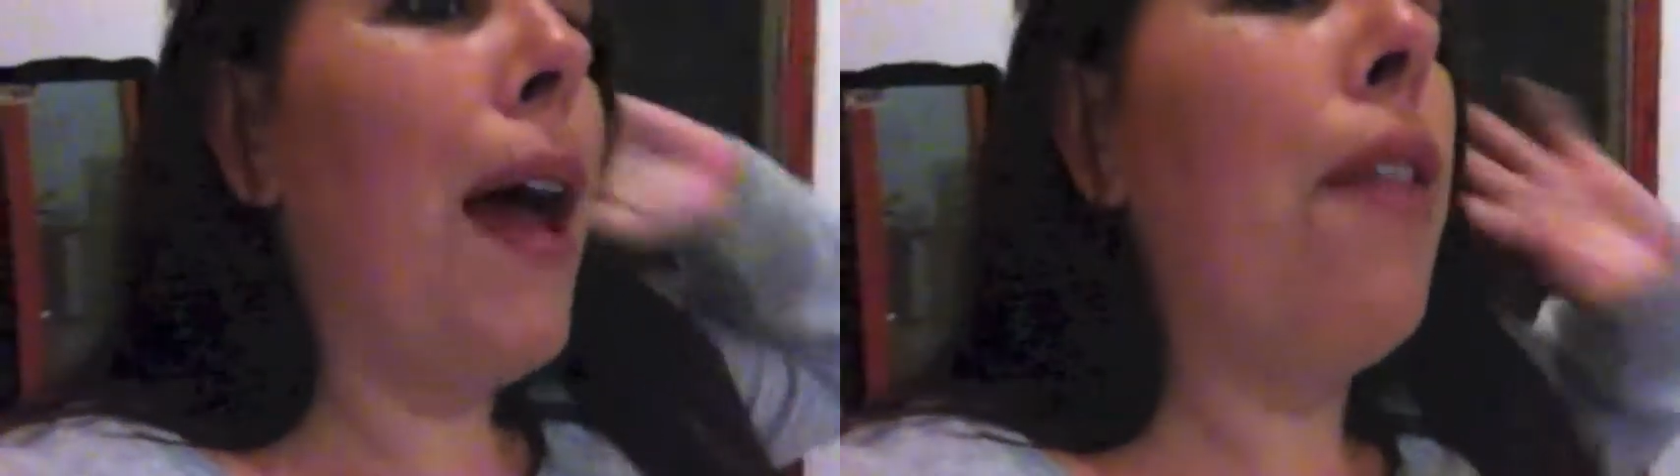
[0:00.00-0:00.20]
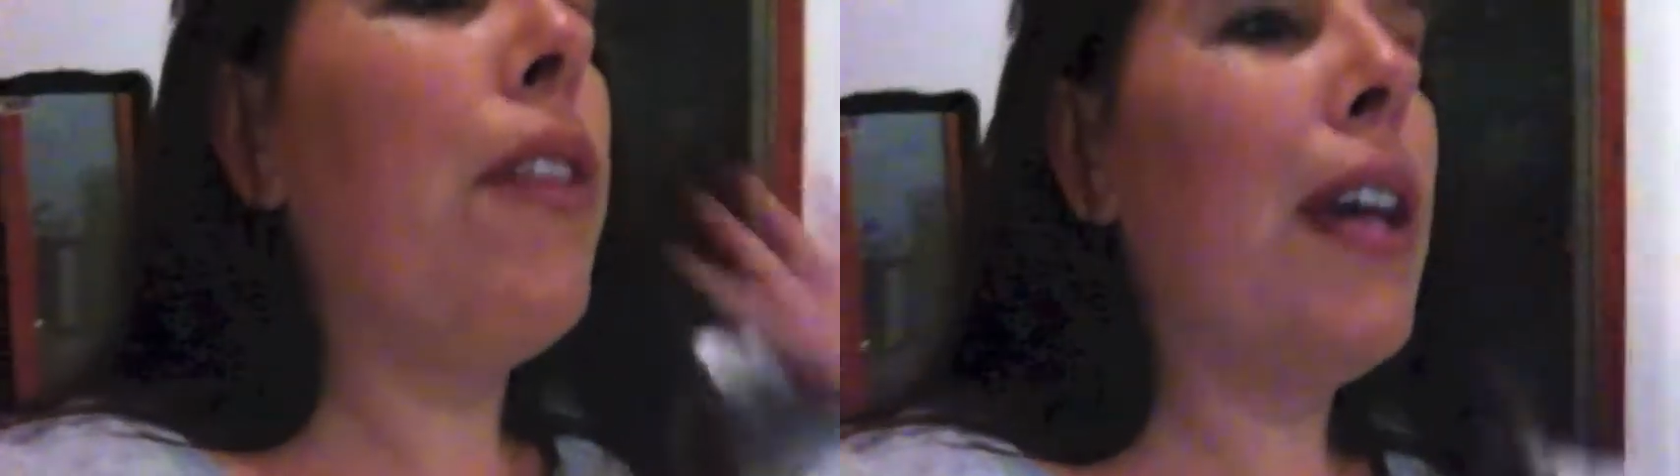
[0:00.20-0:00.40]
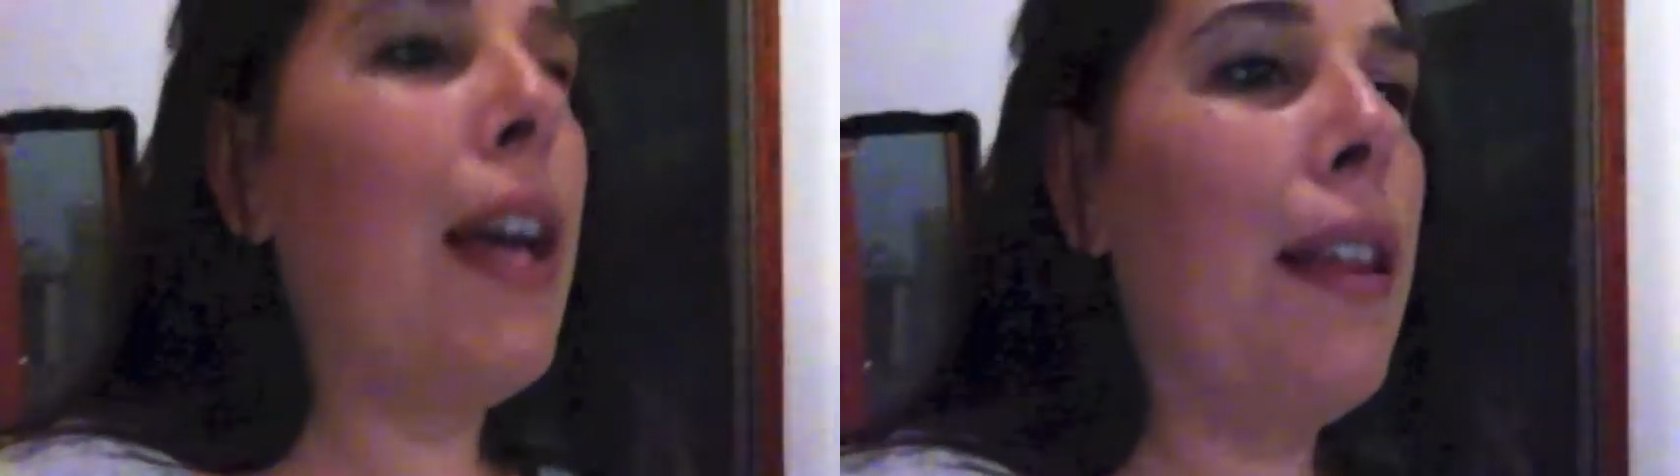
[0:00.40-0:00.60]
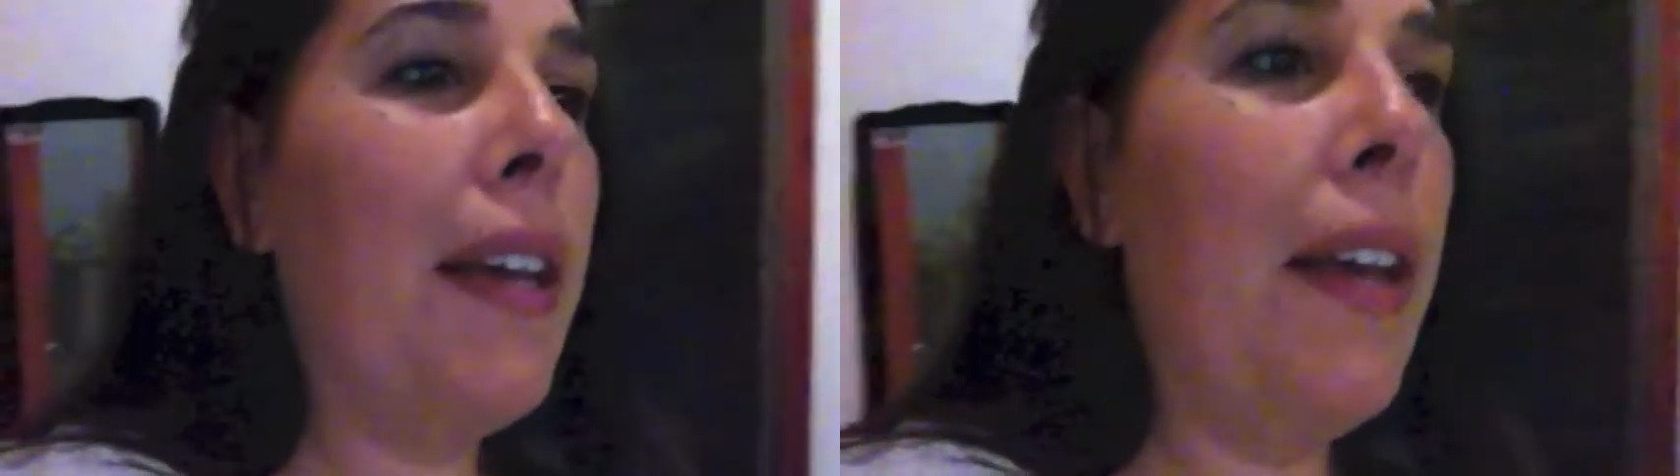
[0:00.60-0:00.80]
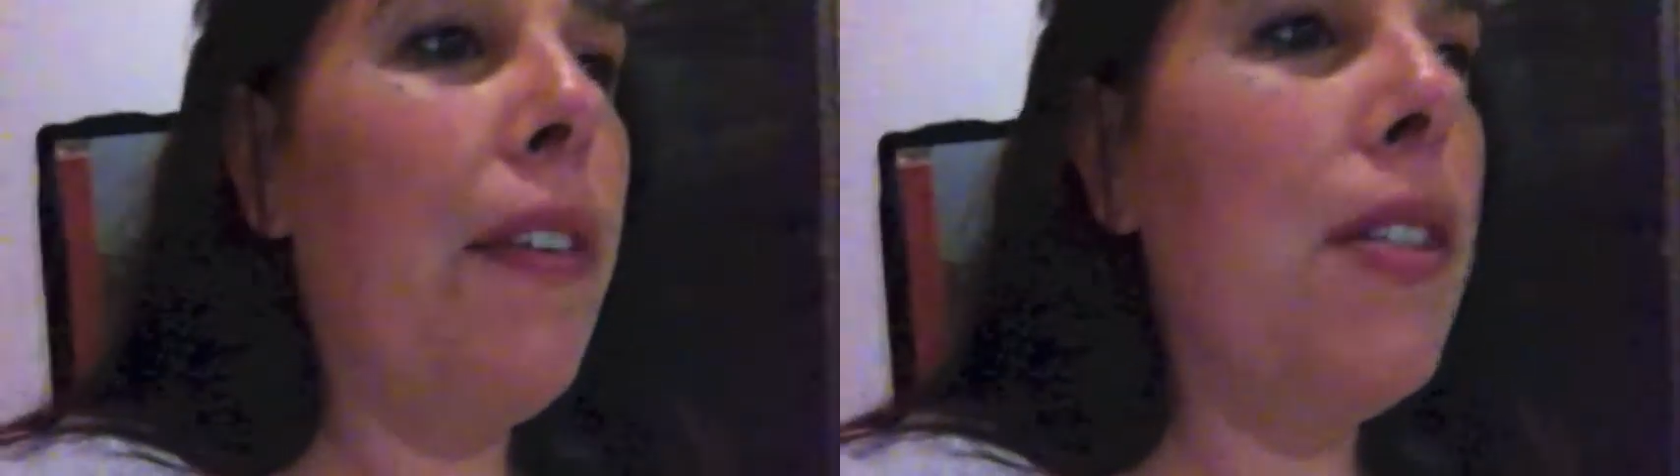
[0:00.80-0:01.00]
I don't think I
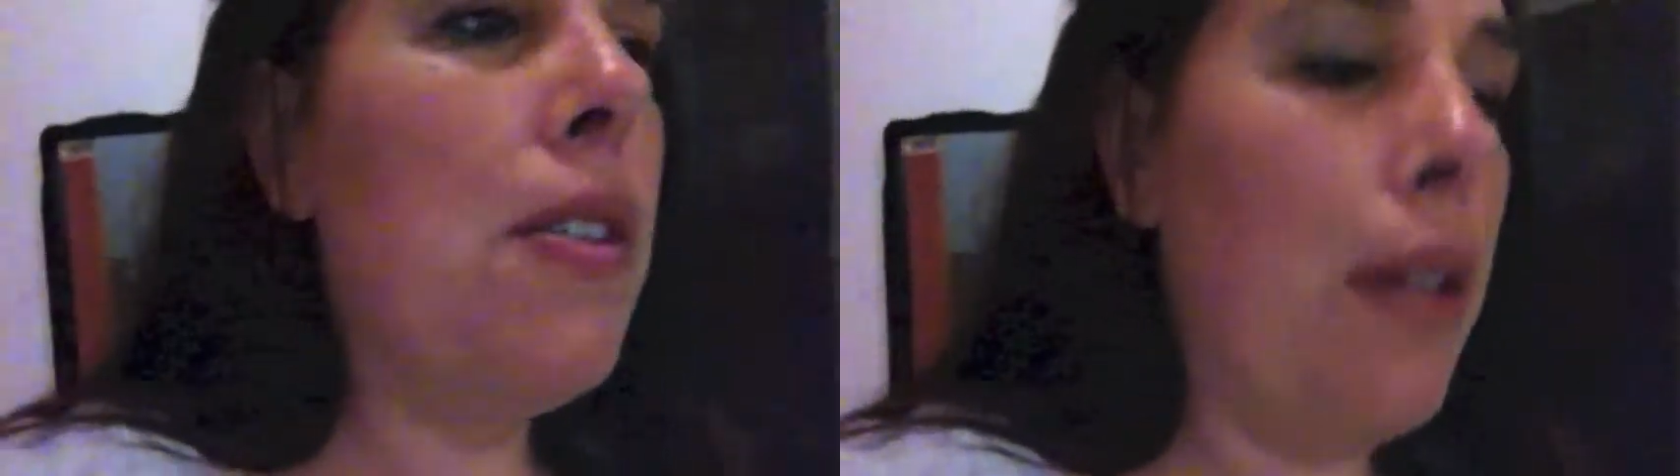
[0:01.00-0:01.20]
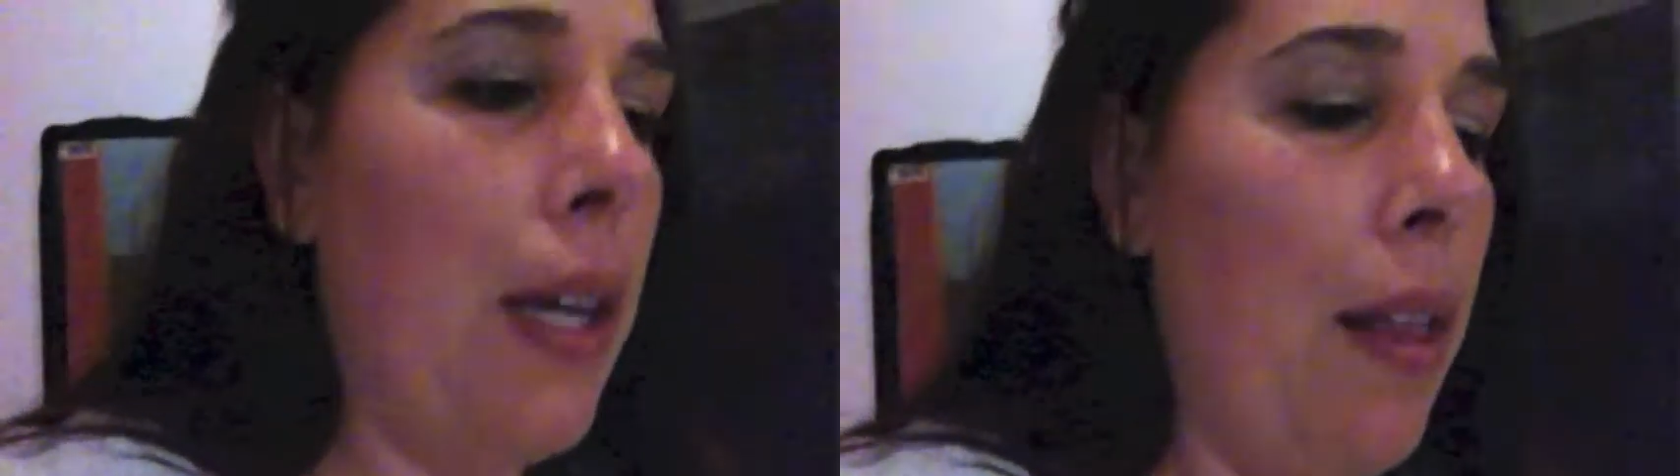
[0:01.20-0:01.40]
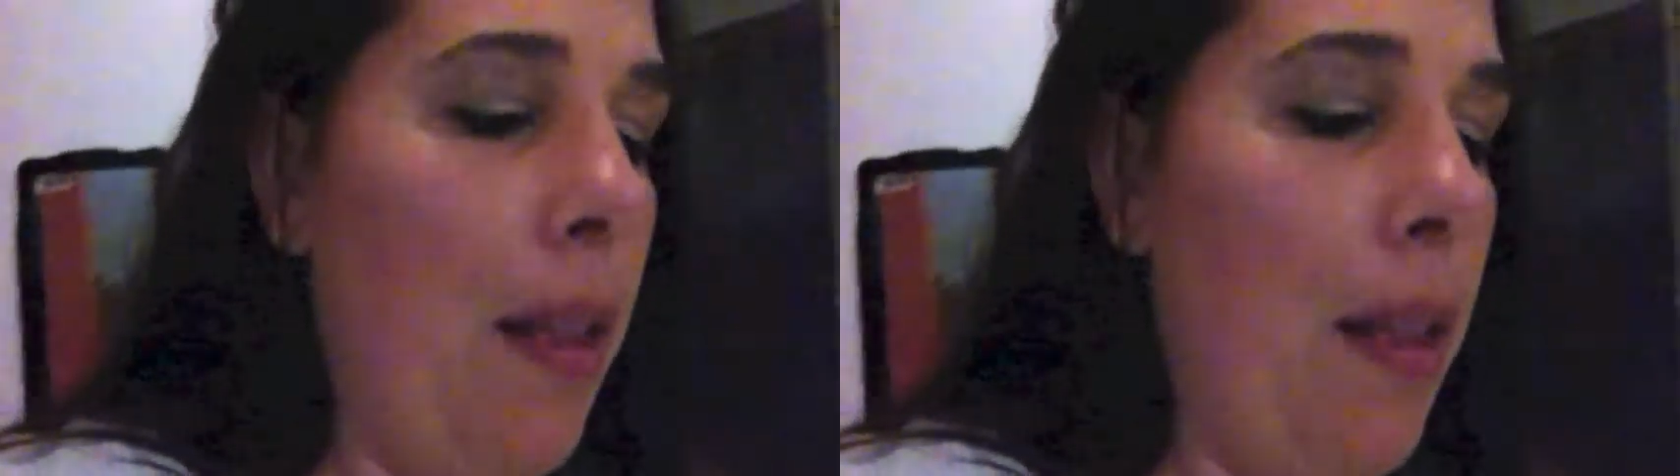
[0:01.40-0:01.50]
leave until like